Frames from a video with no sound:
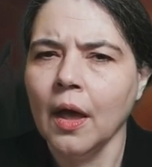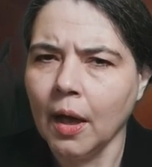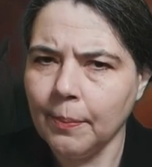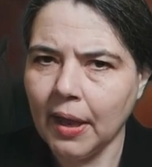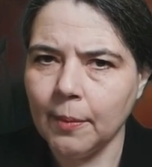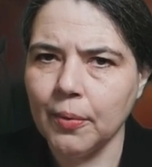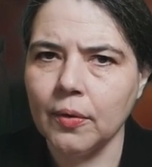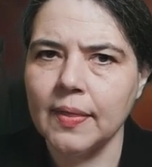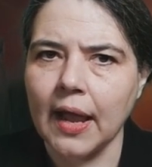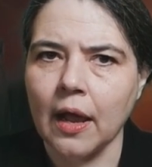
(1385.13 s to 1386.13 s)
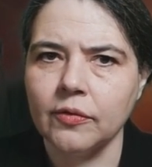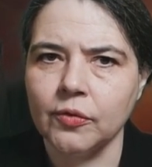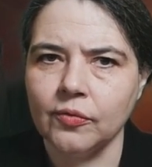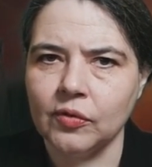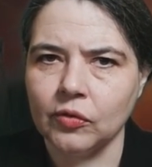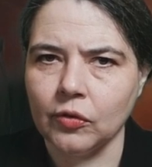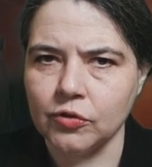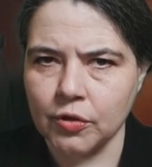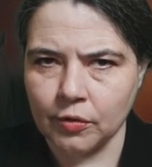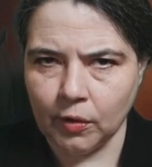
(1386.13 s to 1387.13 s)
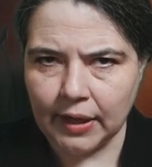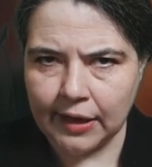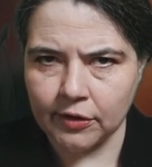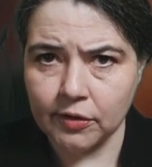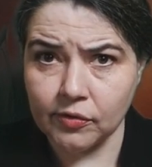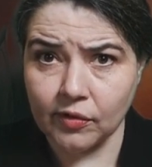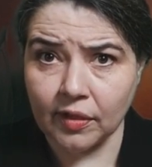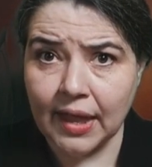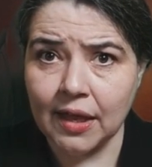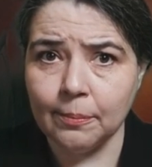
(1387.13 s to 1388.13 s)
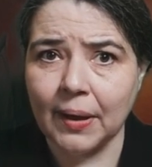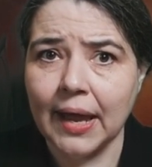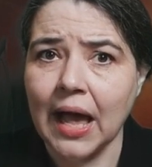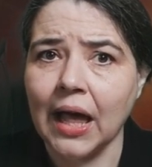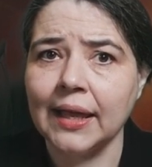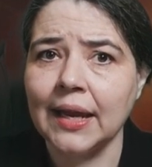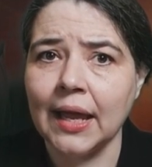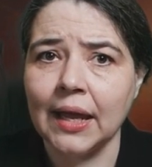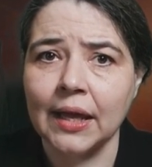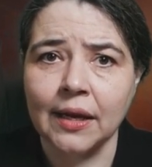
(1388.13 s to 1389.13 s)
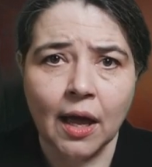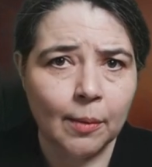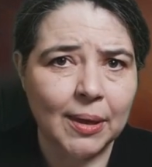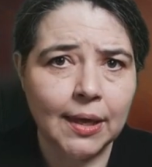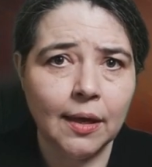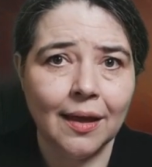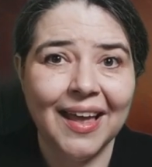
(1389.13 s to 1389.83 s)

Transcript: A paper in the Astrophysical Journal Letters, led by Hanae Inami,